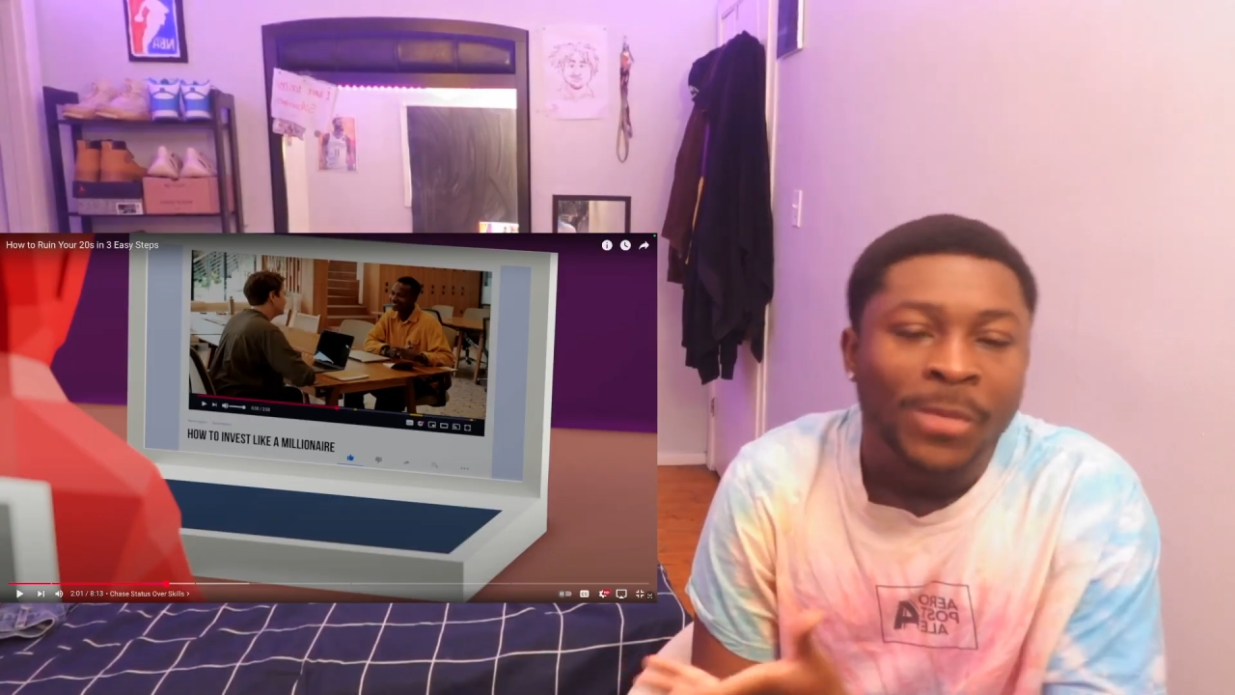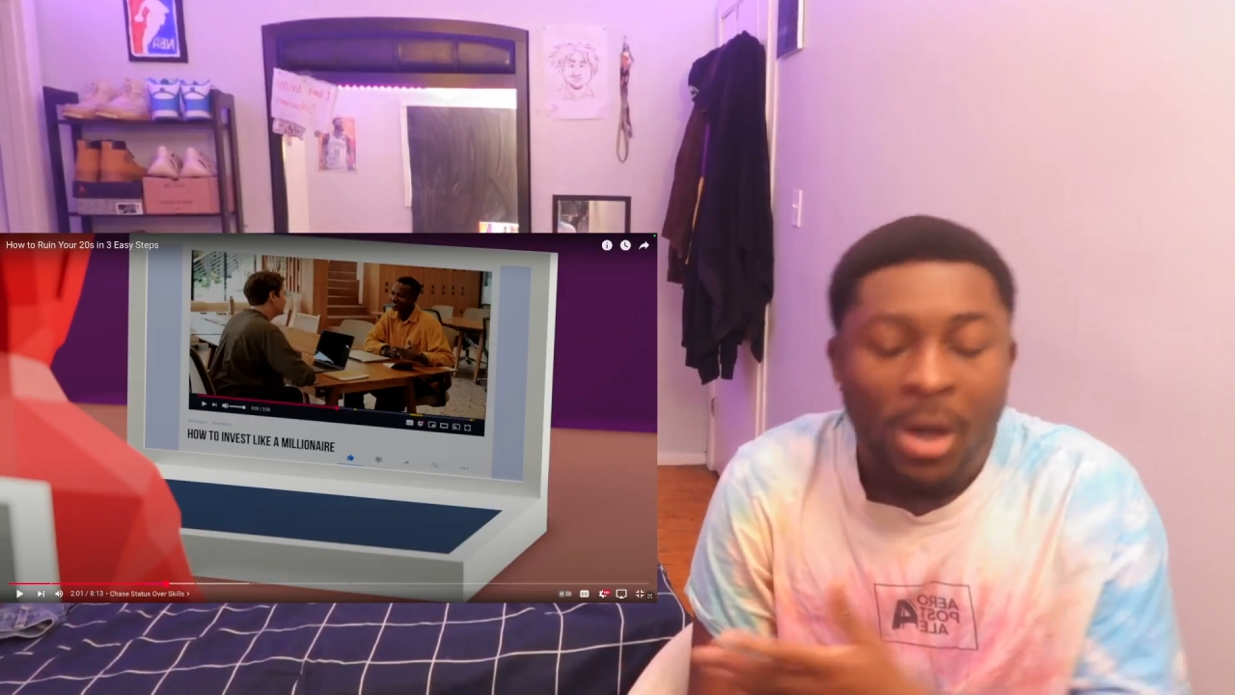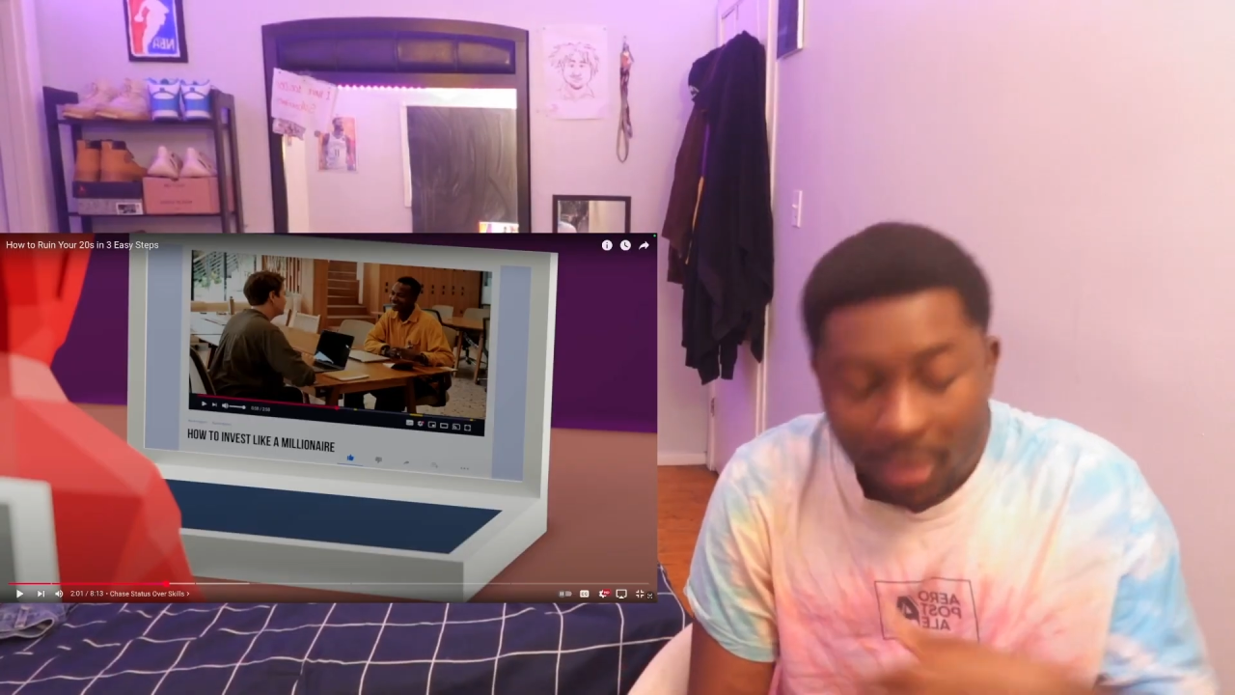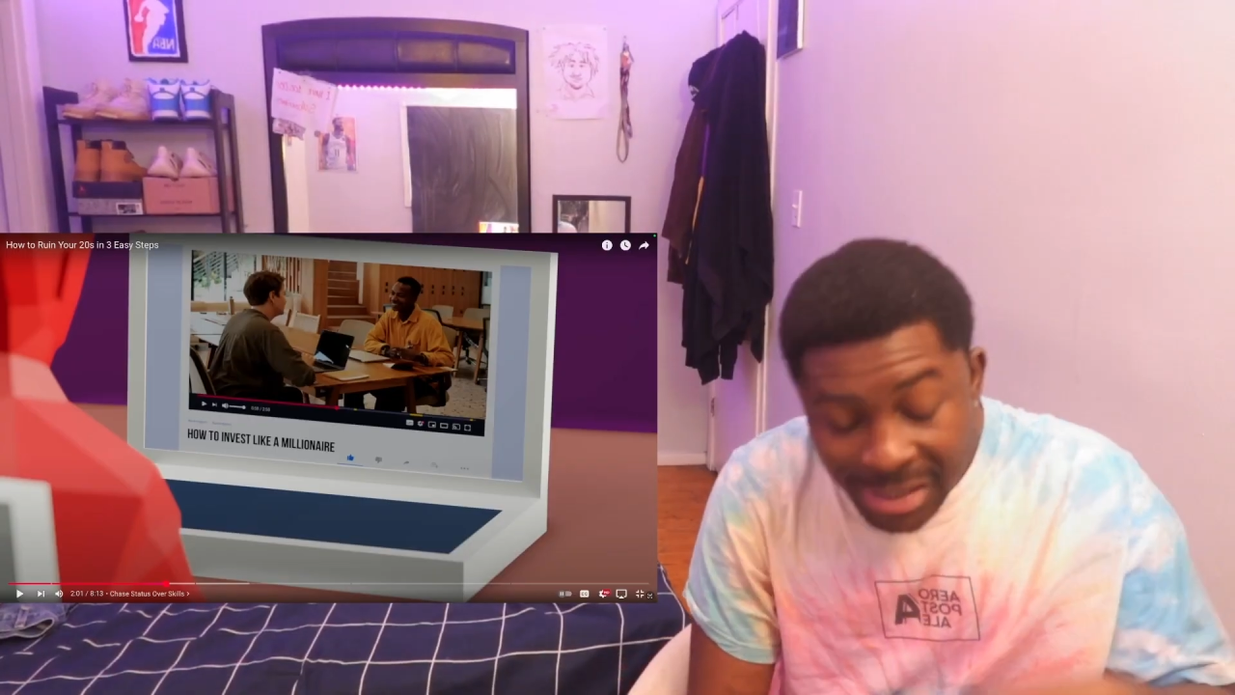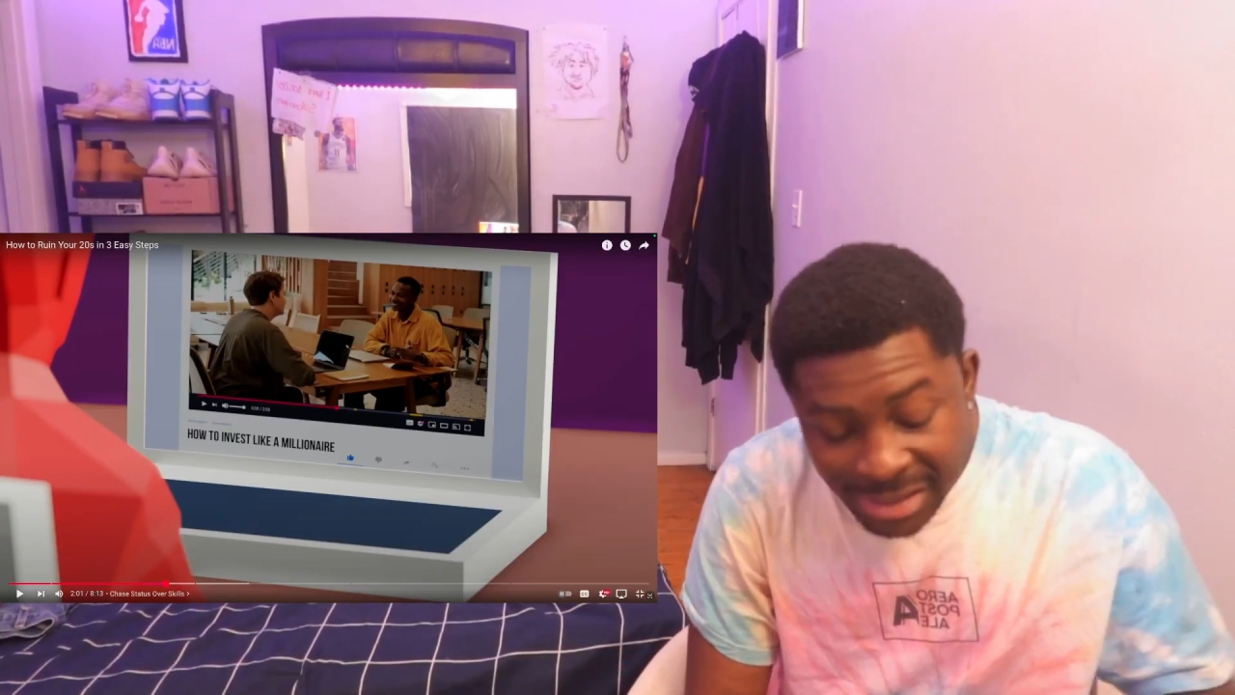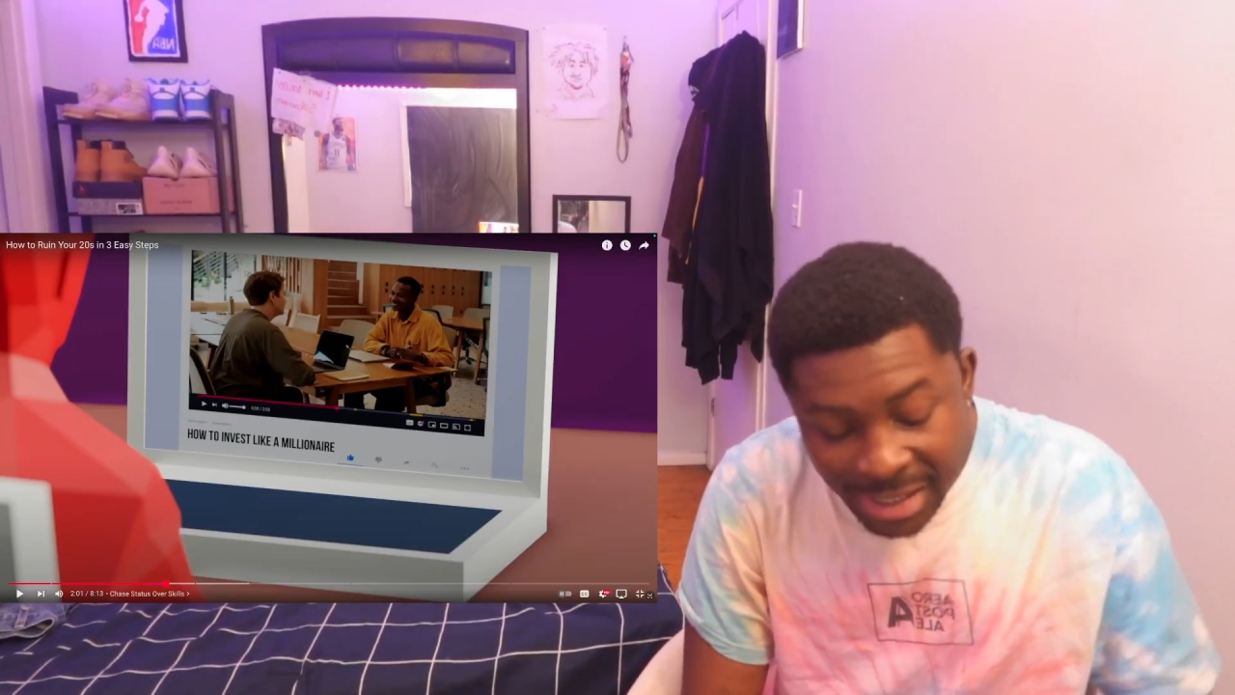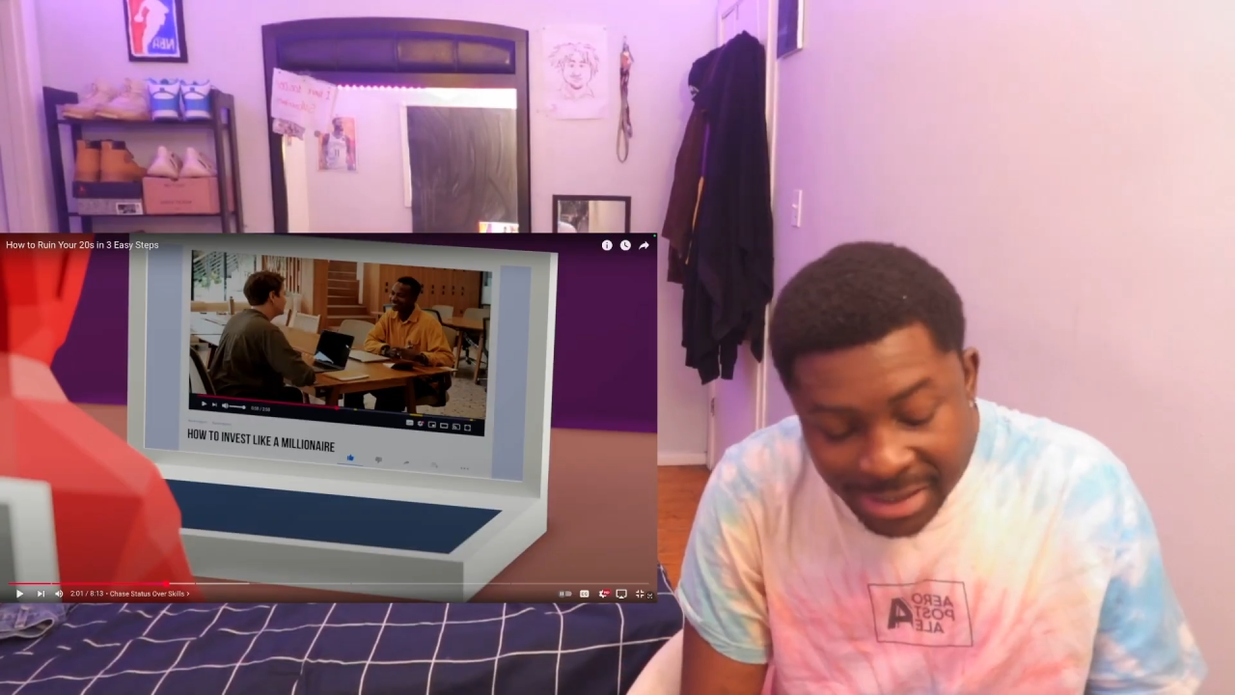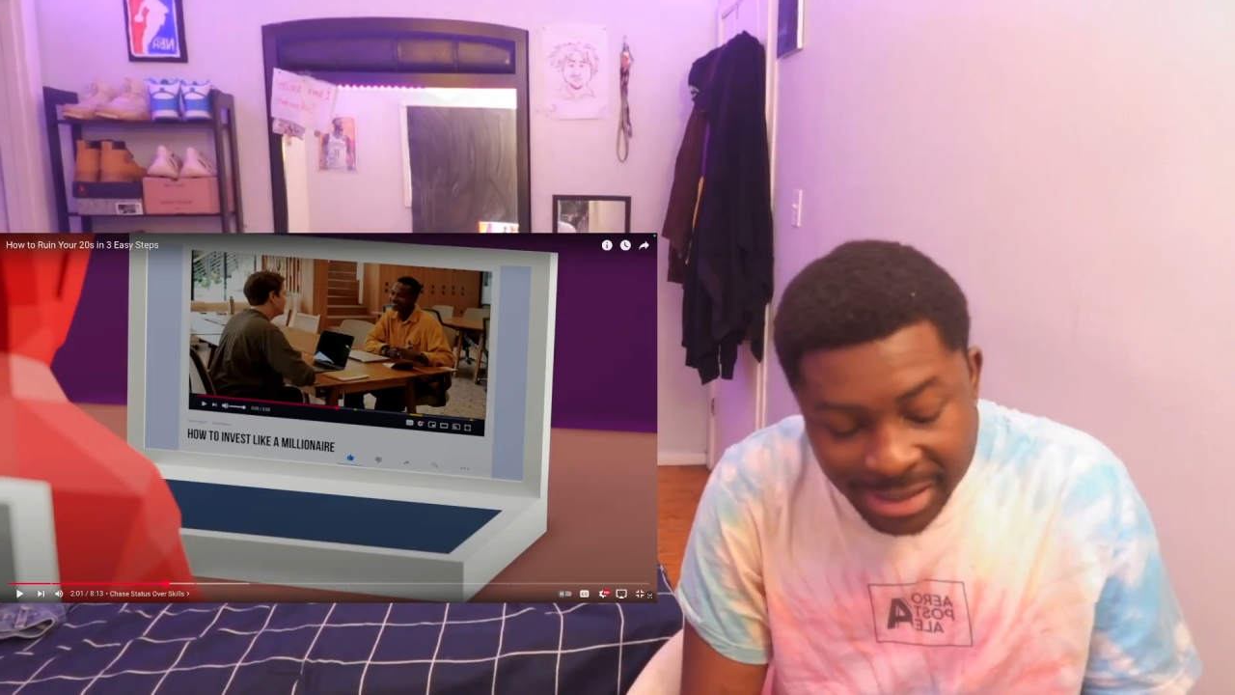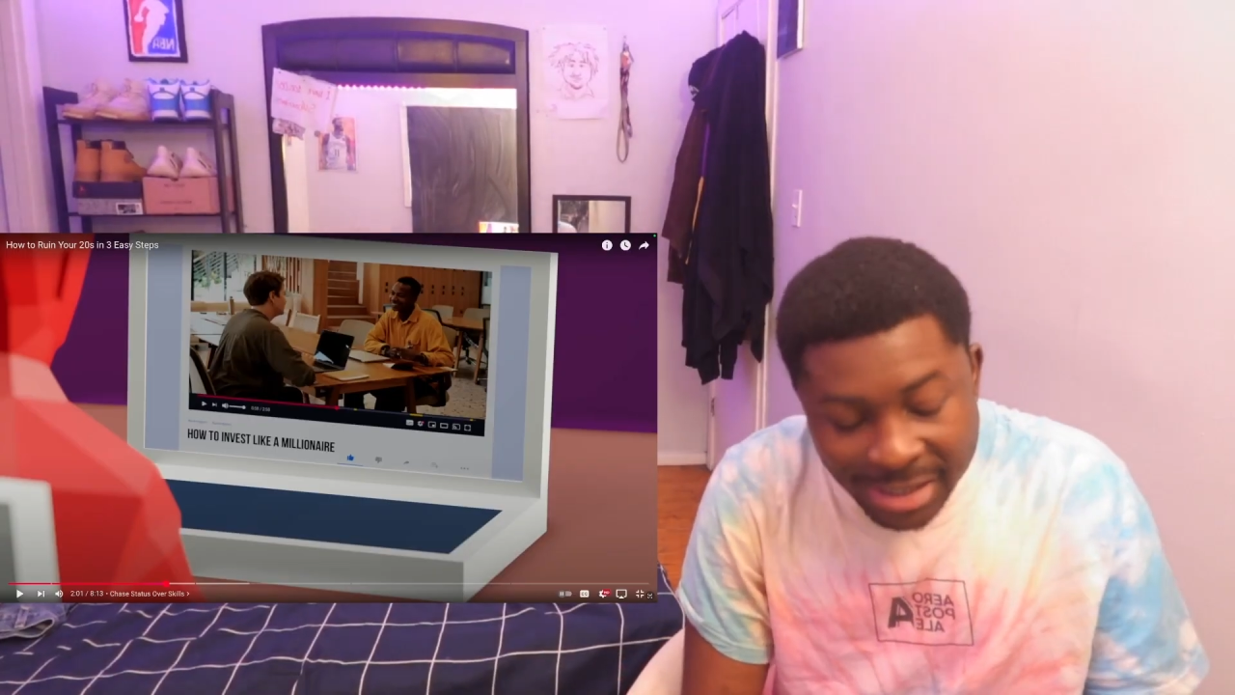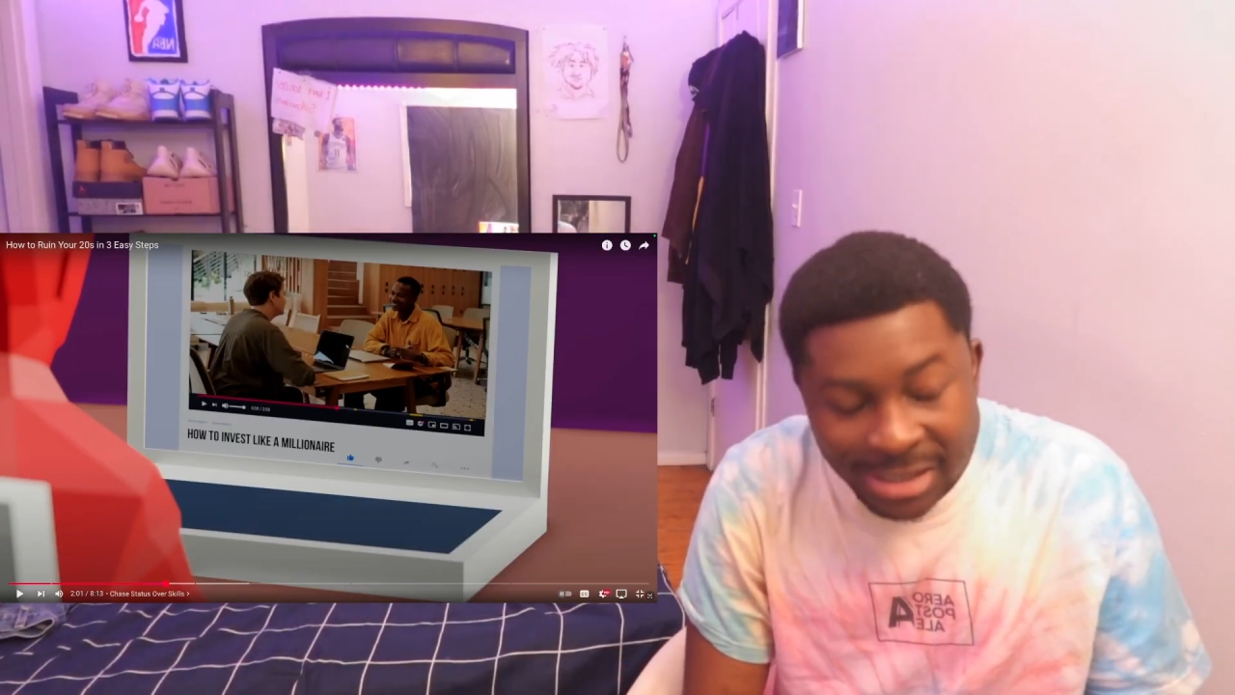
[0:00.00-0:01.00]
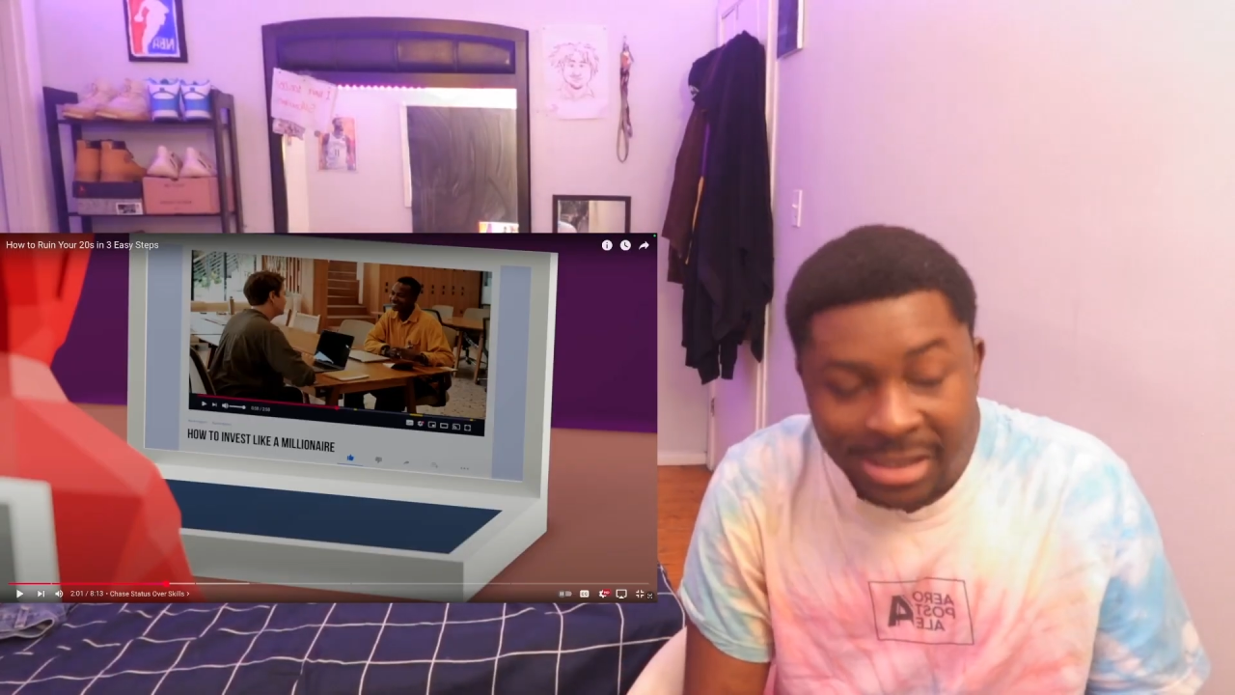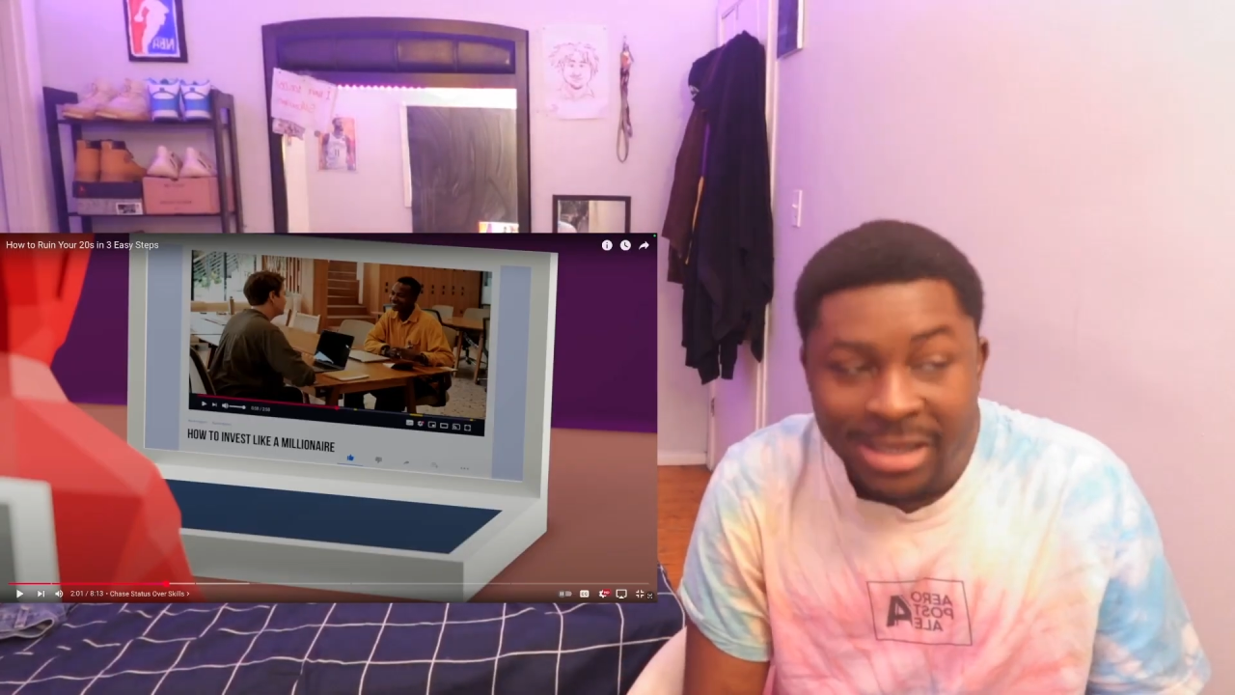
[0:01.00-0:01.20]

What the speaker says: when Gen Z is in